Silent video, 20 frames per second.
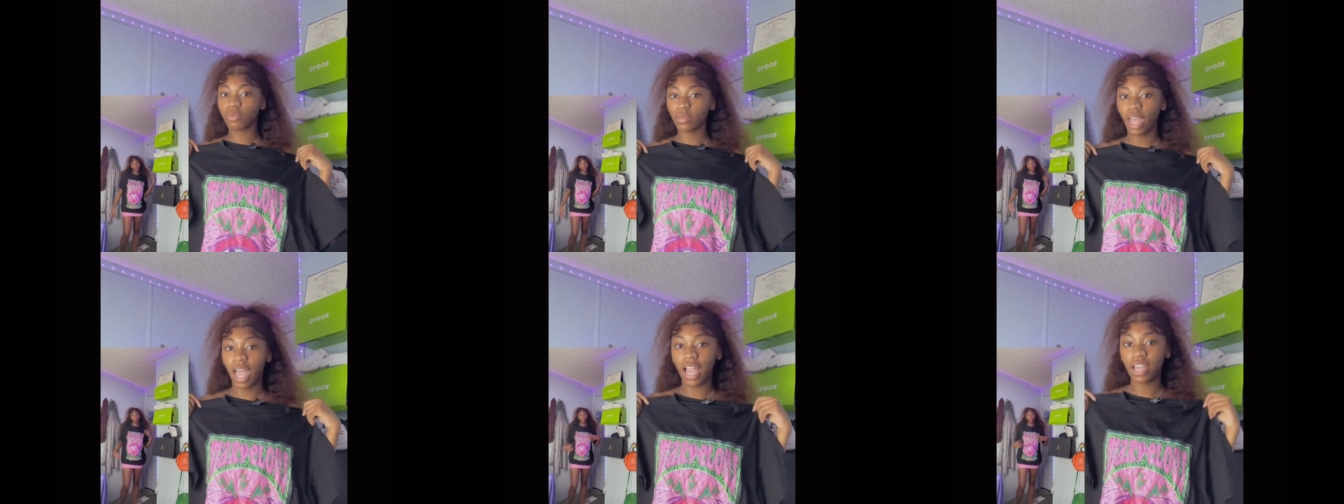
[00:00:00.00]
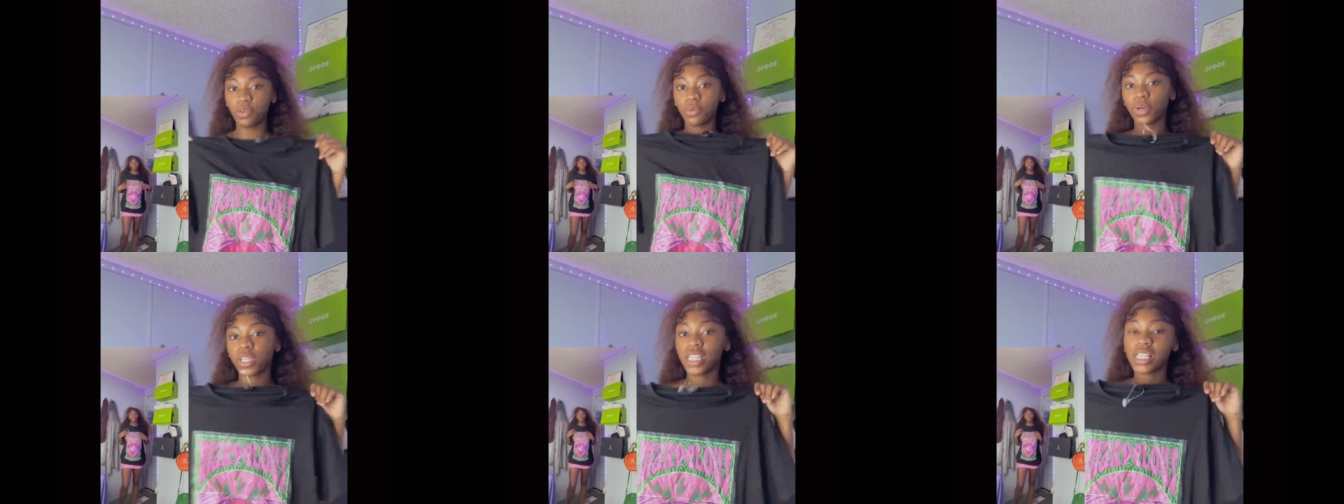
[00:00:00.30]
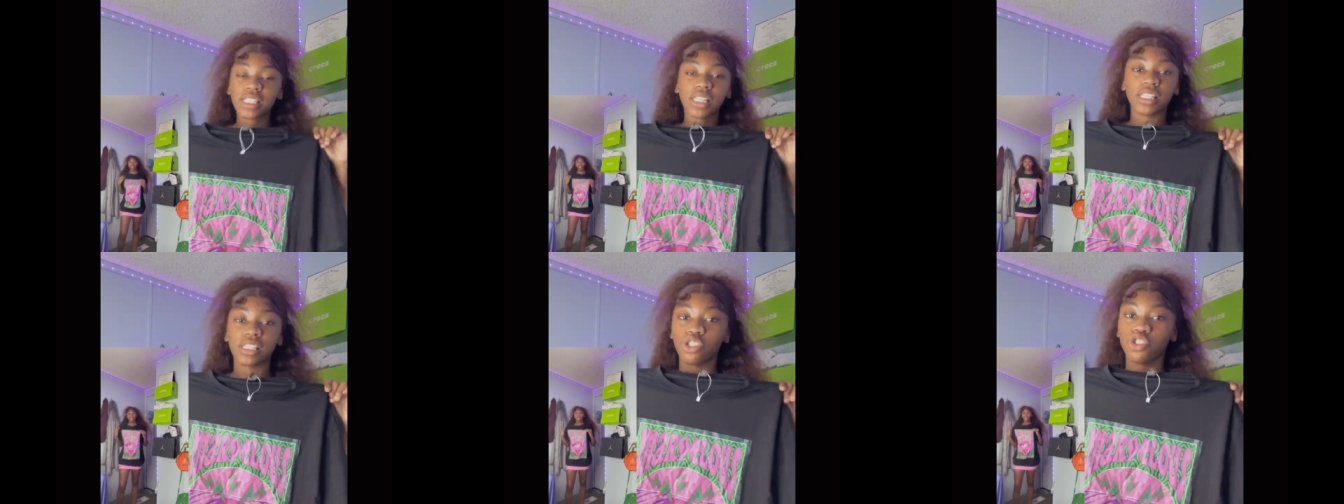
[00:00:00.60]
I could wear
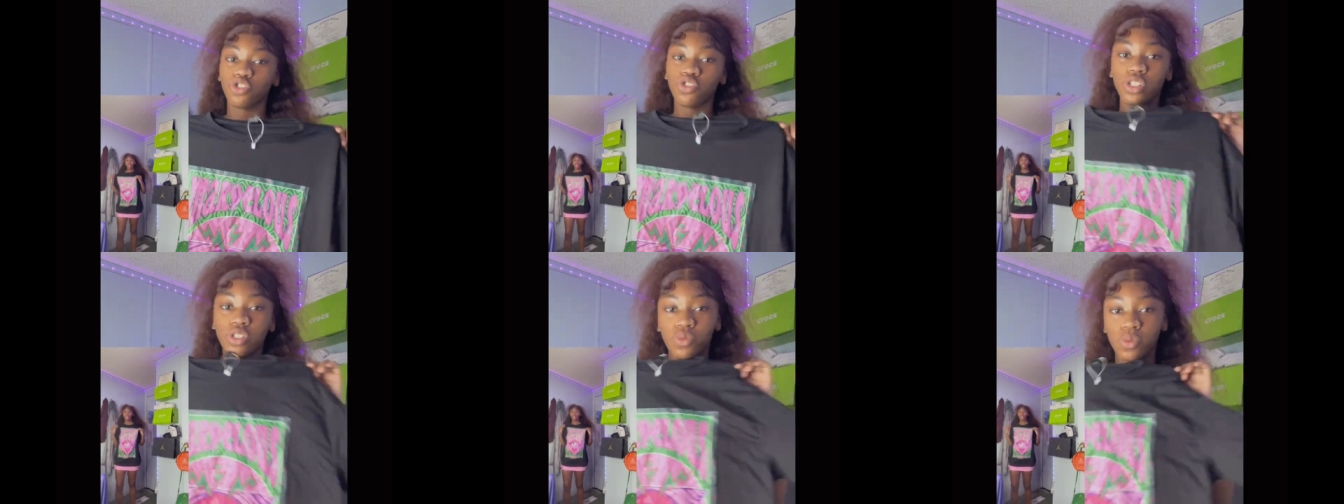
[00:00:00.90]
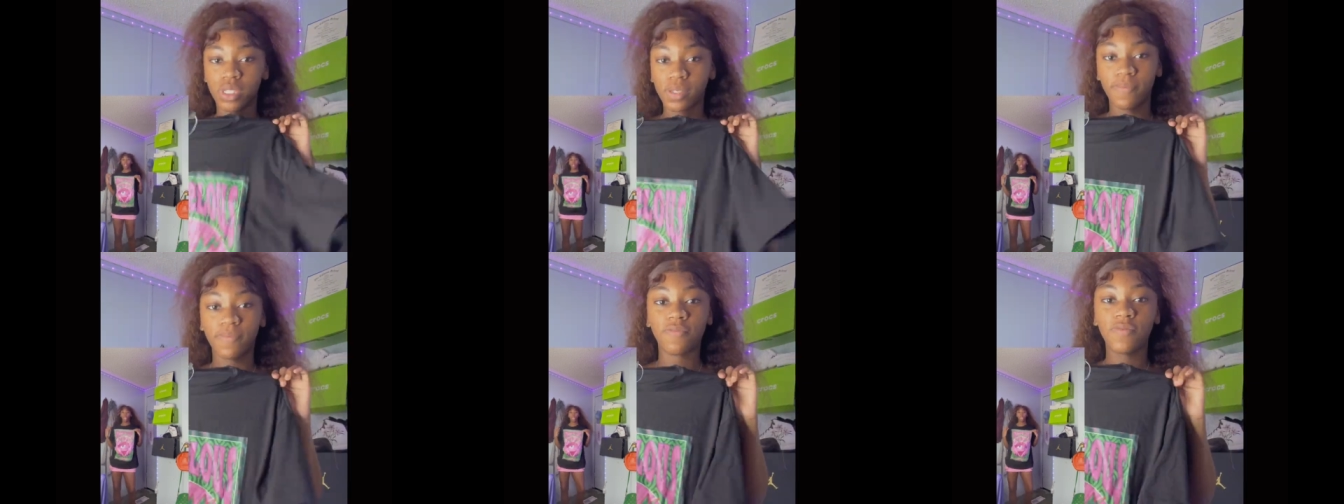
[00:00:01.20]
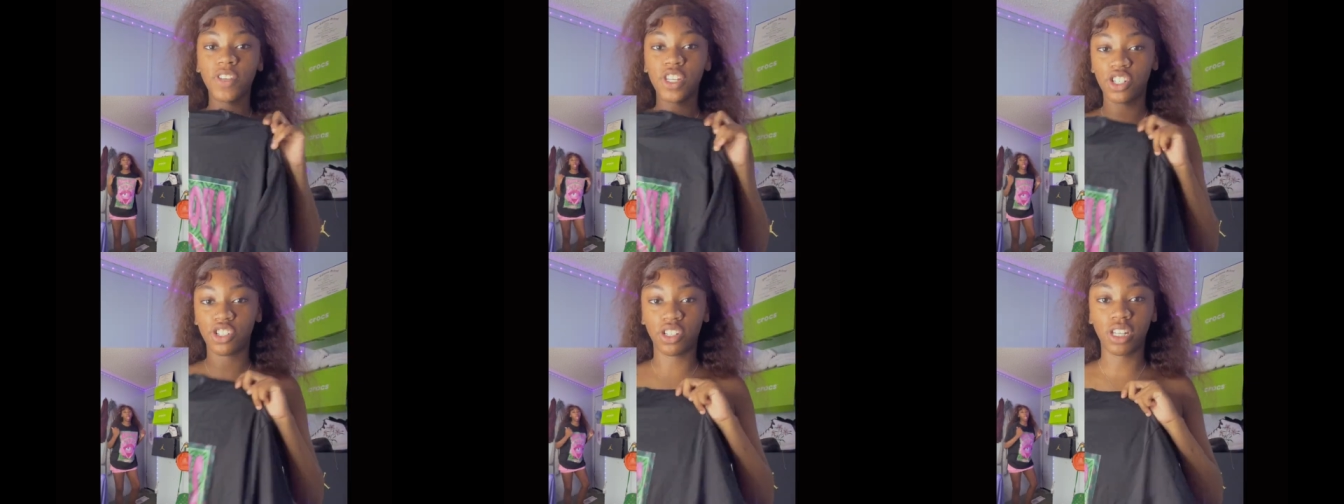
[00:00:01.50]
this as a dress with some
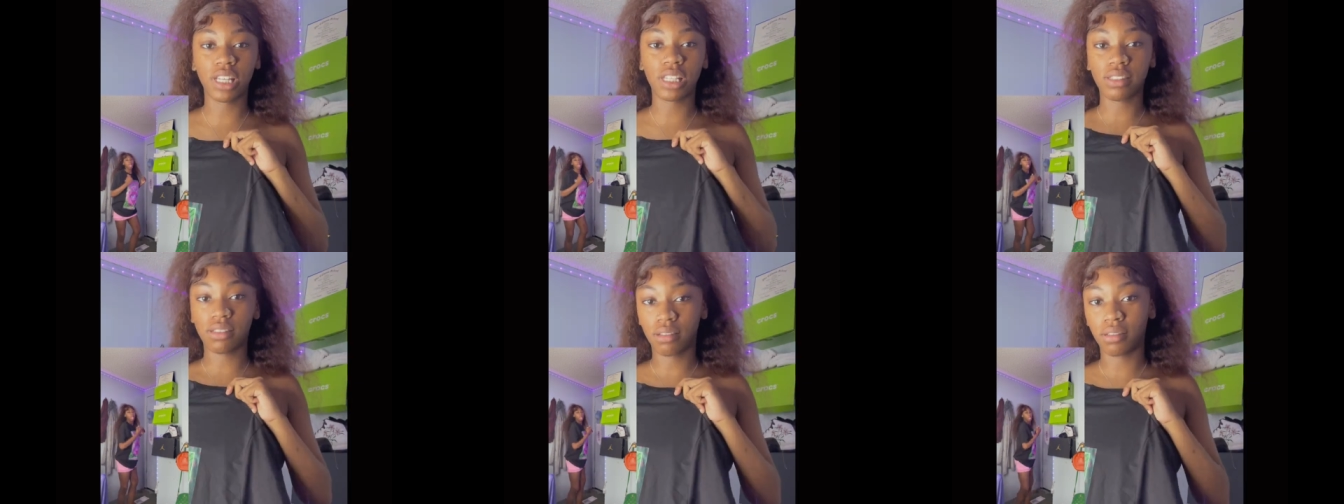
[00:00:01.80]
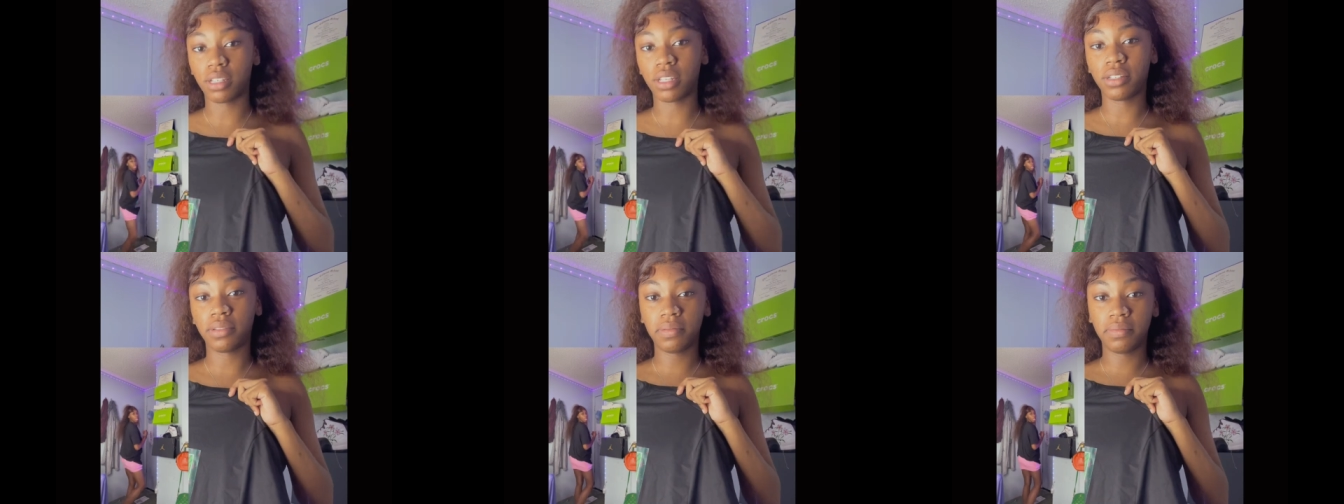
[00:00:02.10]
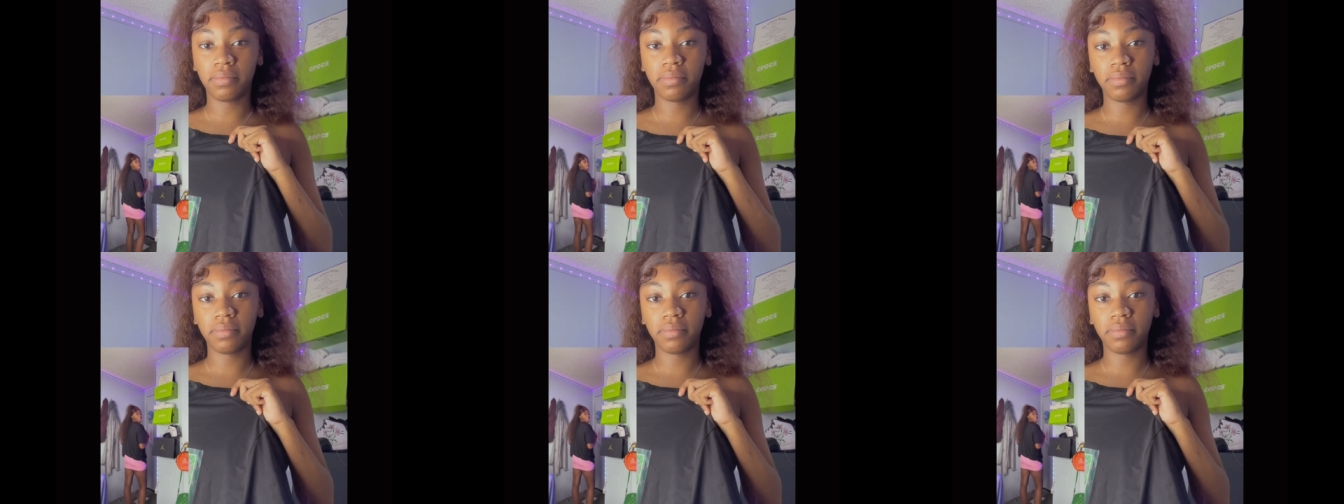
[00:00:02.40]
fishnets on it.